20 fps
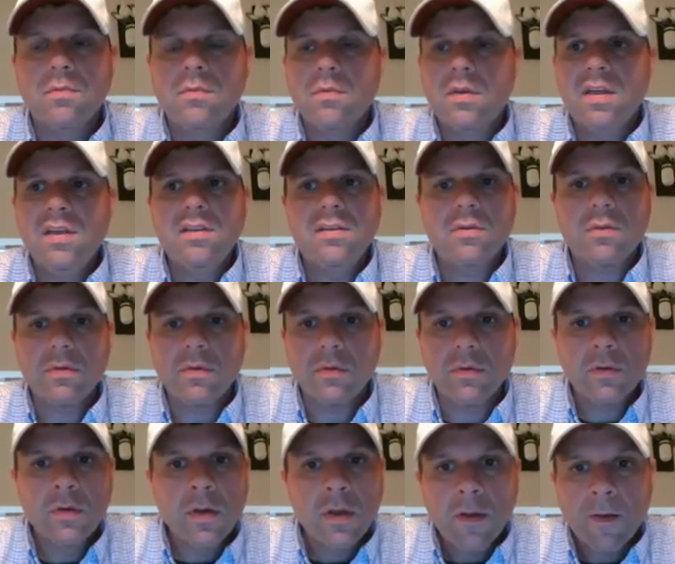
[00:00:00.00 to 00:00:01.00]

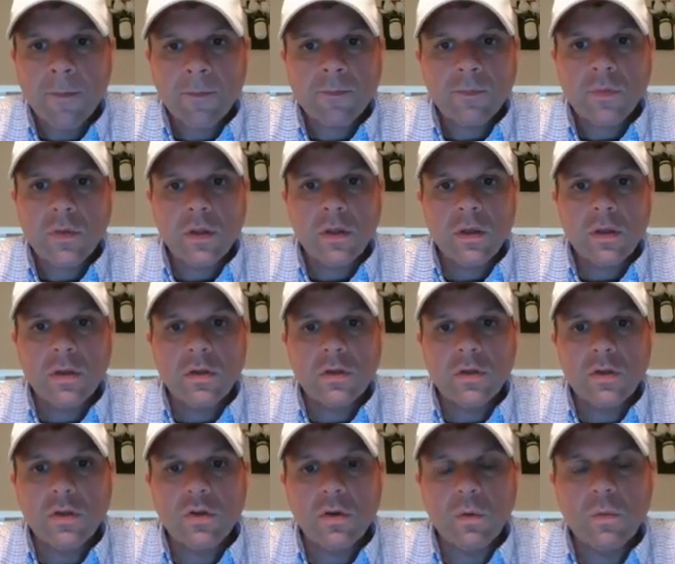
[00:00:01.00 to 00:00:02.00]
Easter.
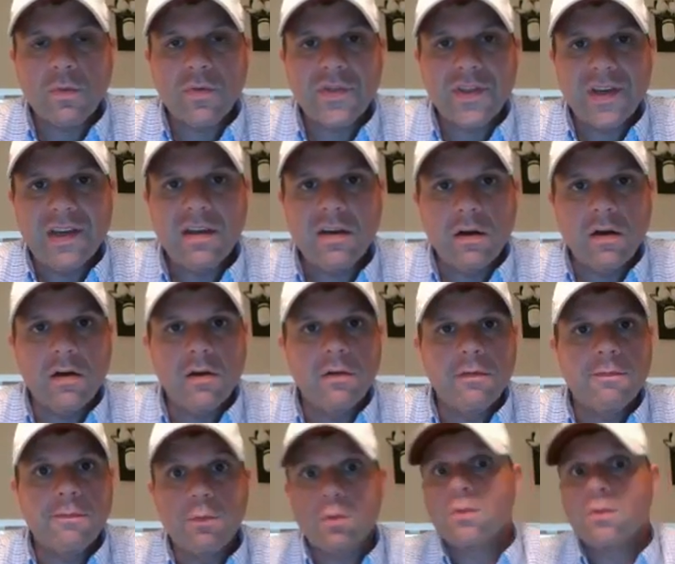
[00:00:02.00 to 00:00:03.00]
You don't think of
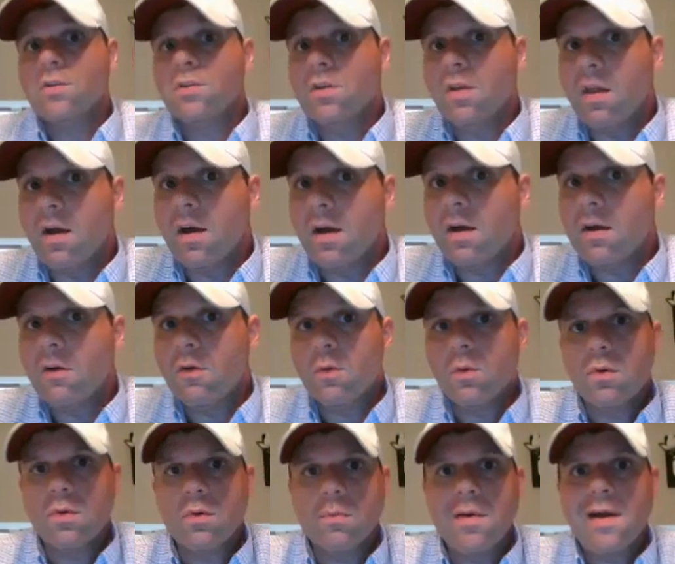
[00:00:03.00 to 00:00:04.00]
4th of July
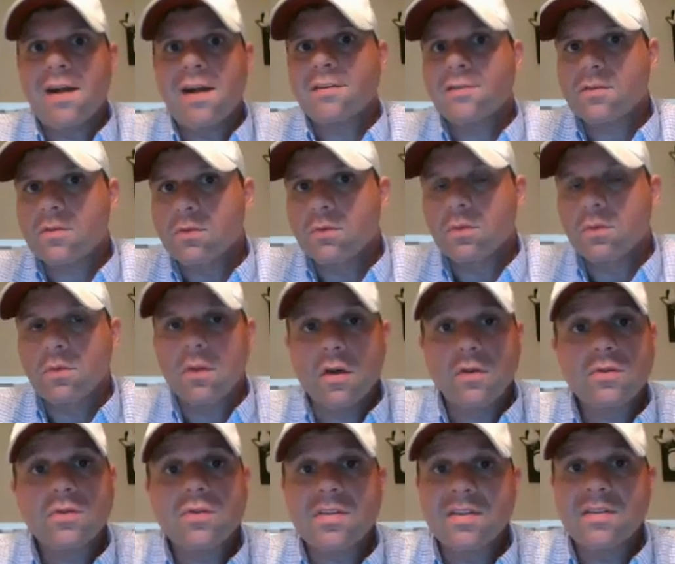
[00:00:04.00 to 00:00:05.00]
or back to school.
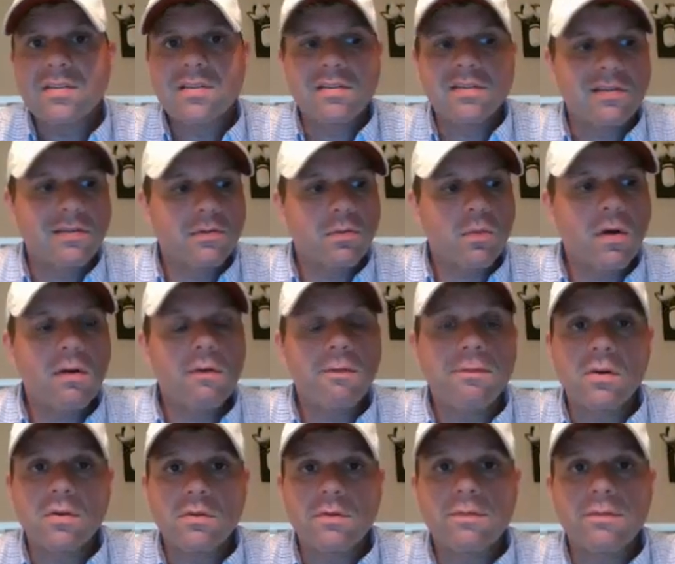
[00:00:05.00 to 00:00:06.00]
Those are seasons as well
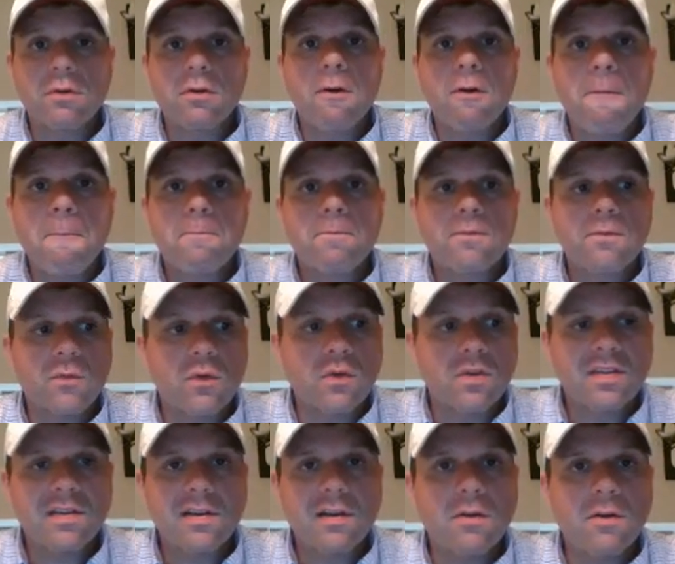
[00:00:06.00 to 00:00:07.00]
for a
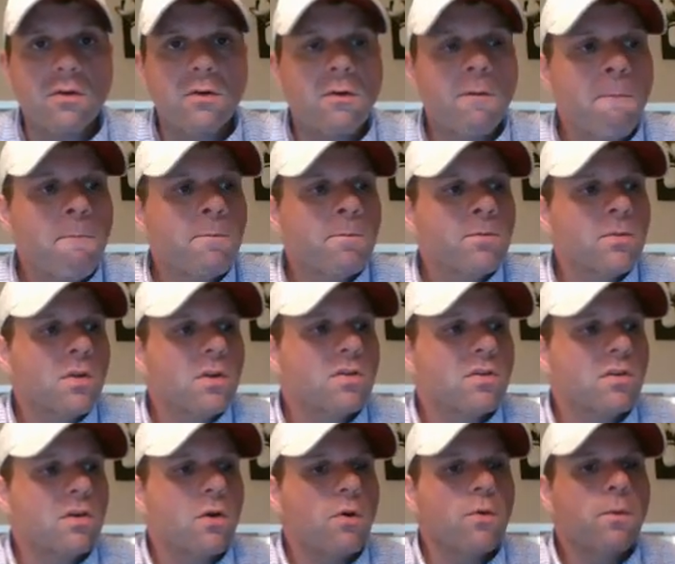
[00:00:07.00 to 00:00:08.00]
seller.
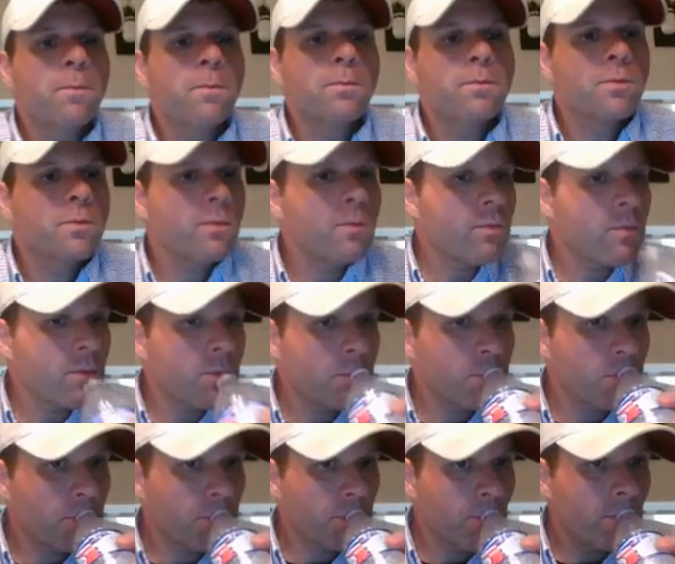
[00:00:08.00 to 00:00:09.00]
So
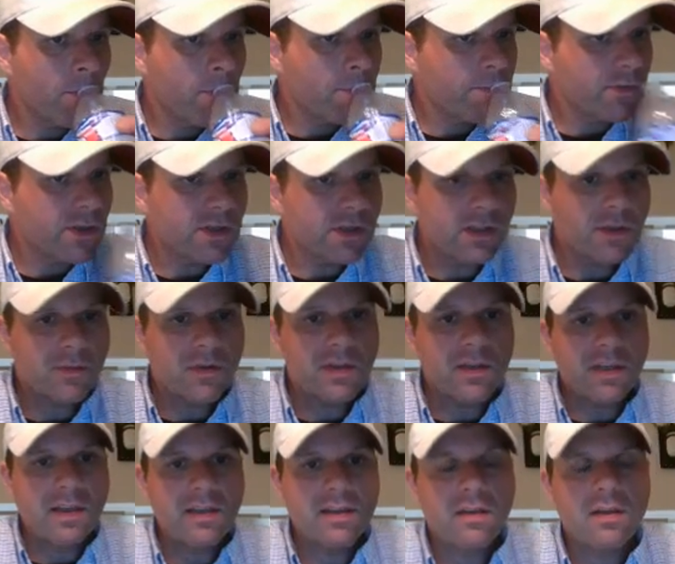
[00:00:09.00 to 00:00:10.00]
just something to
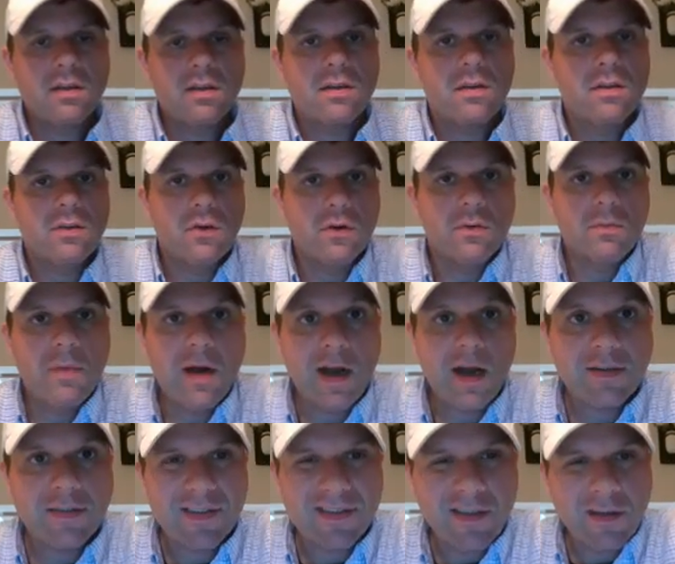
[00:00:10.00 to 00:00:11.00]
get your
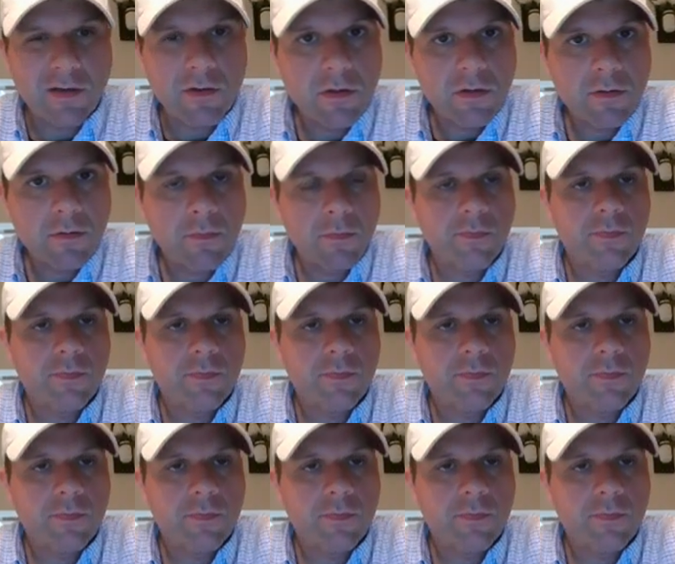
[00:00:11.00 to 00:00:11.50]
mindset on.